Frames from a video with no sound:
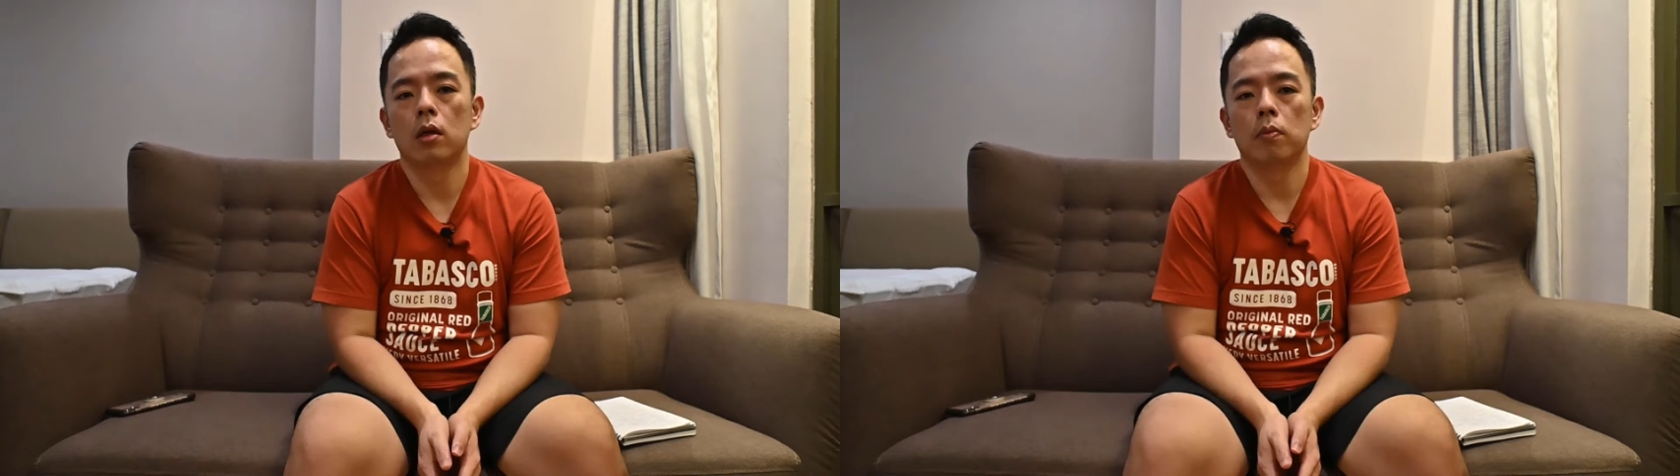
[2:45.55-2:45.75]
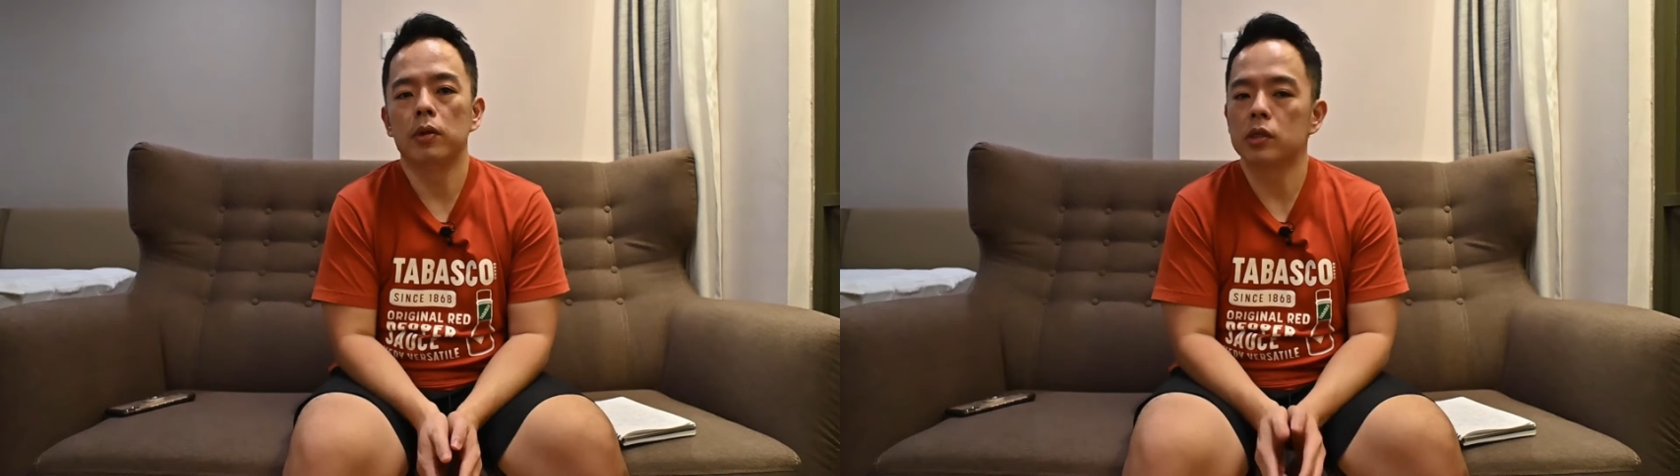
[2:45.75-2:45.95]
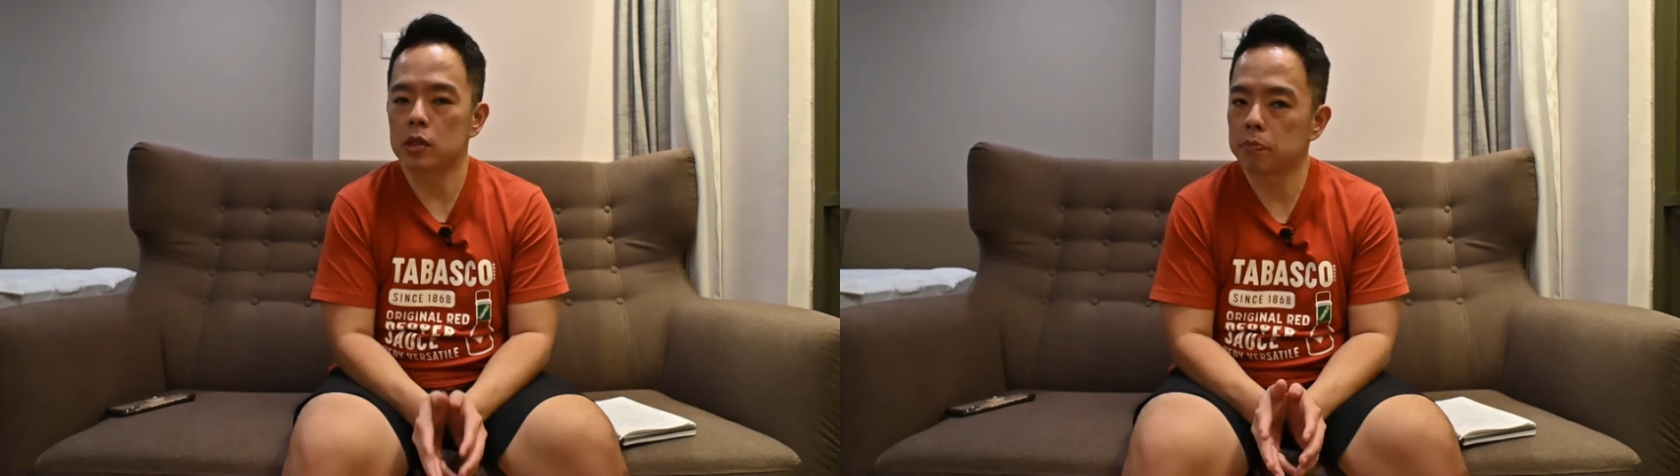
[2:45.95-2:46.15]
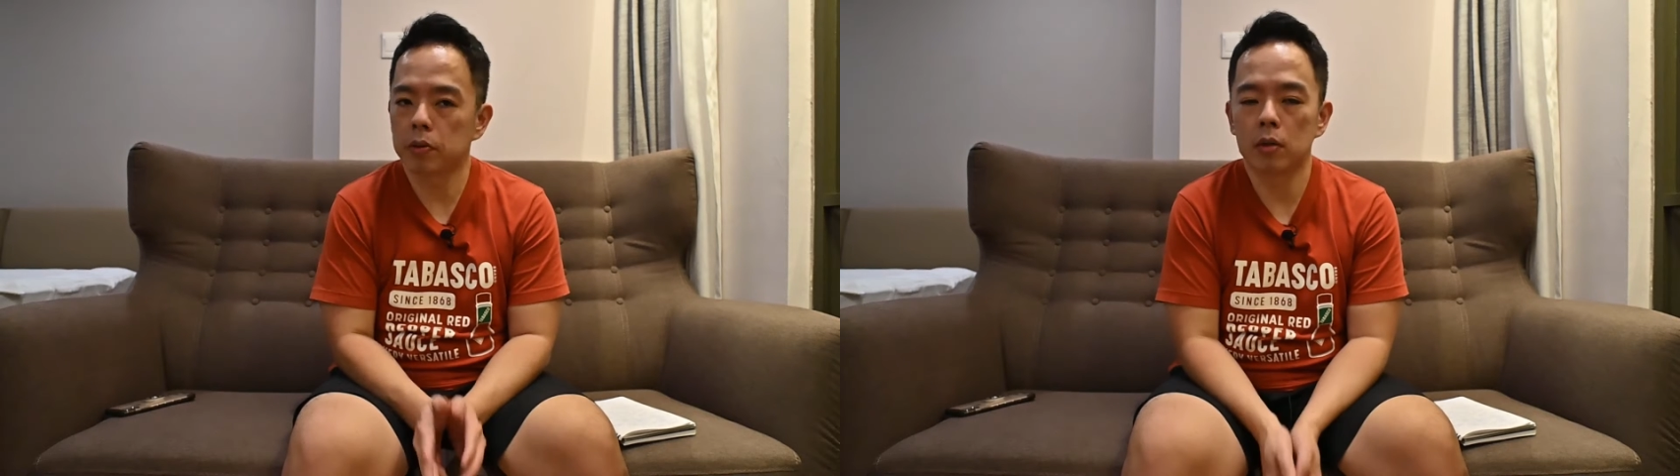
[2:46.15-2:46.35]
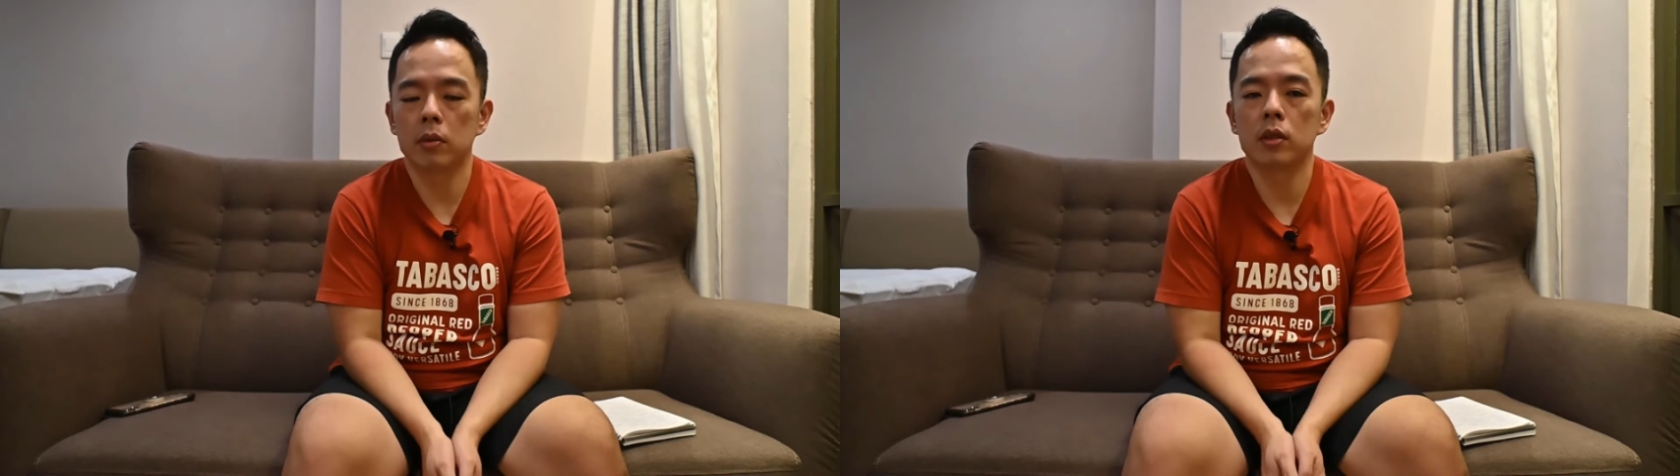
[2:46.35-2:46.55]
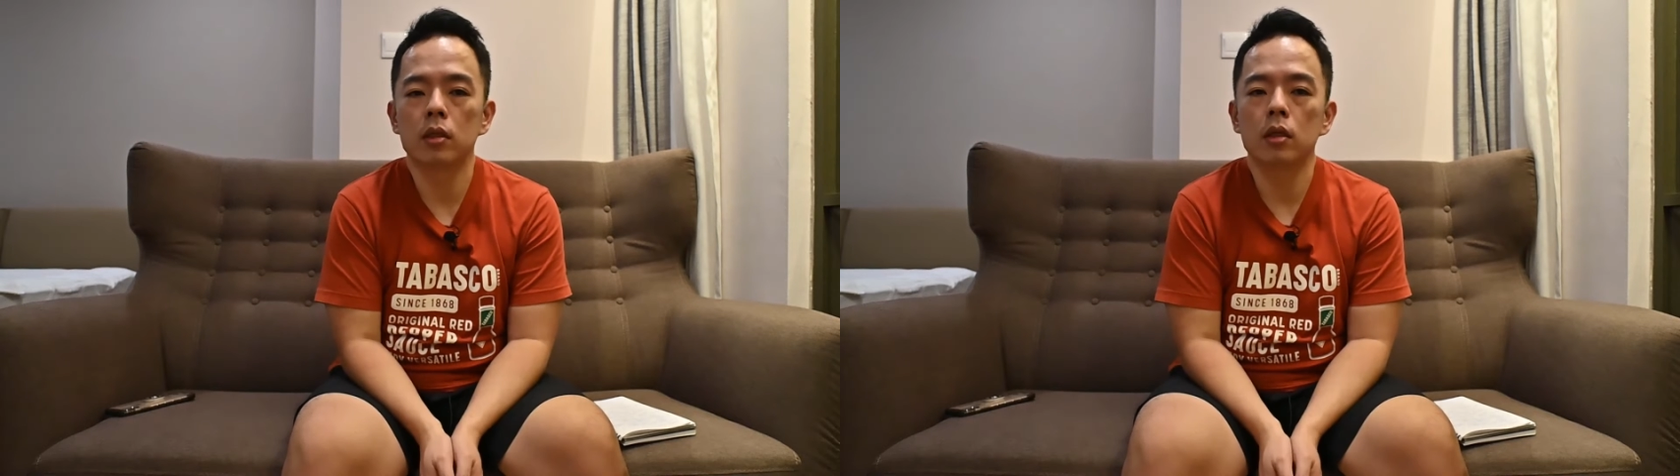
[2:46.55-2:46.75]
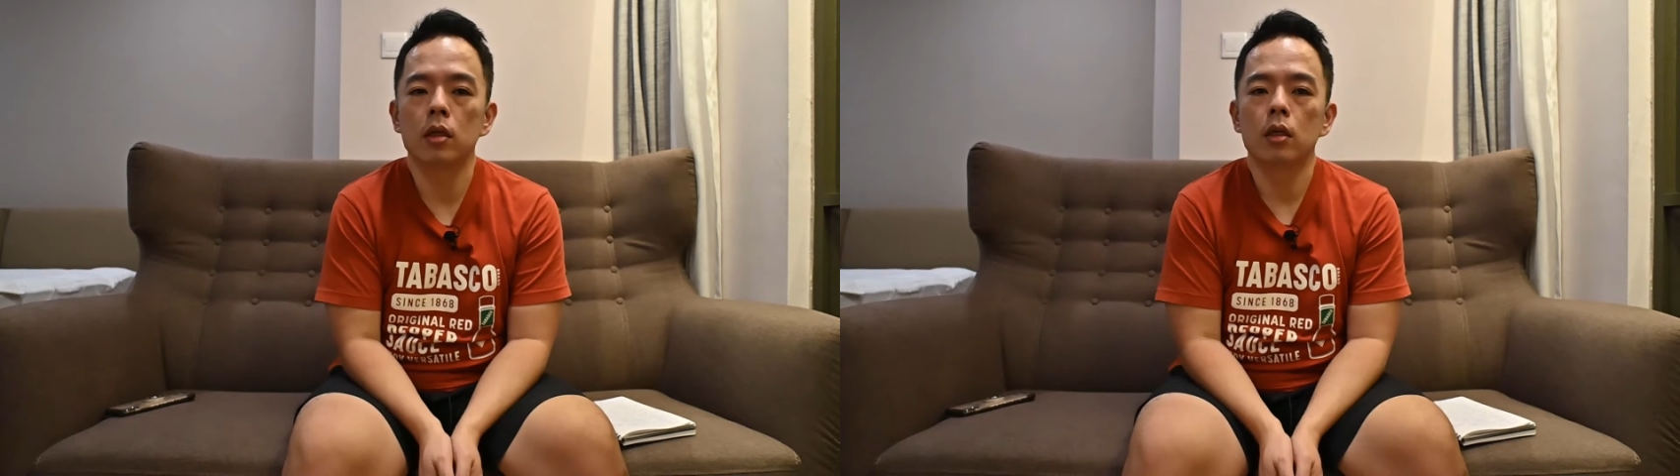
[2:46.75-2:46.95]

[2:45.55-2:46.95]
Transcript: meaning it's permanent.